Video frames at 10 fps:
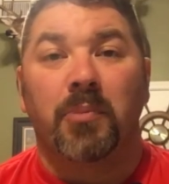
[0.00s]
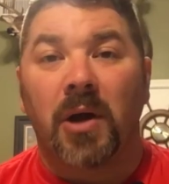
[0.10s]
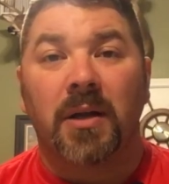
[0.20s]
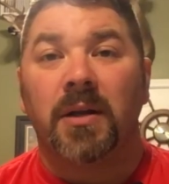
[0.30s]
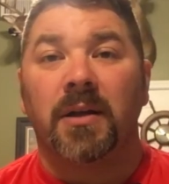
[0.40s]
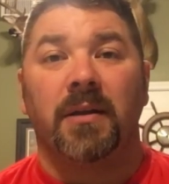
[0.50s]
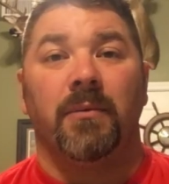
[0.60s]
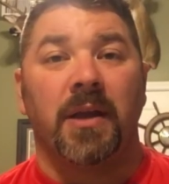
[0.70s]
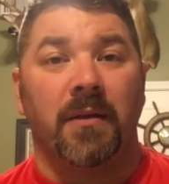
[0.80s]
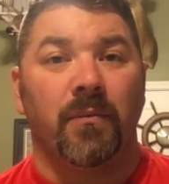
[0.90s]
product that
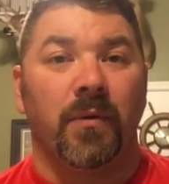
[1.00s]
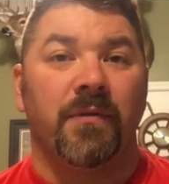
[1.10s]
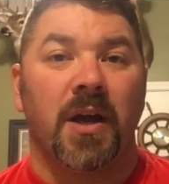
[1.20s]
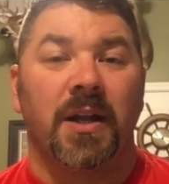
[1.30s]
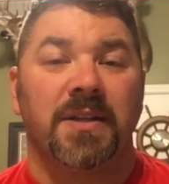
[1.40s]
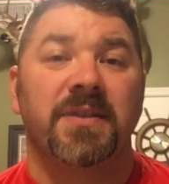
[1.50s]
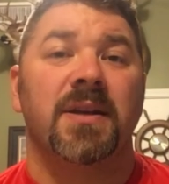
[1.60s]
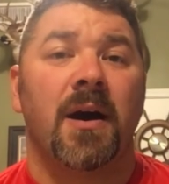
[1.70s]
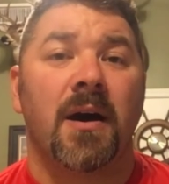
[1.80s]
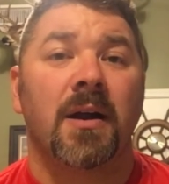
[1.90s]
we've got in
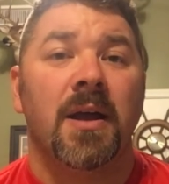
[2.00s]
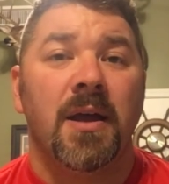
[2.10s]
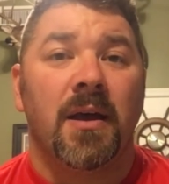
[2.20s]
stock,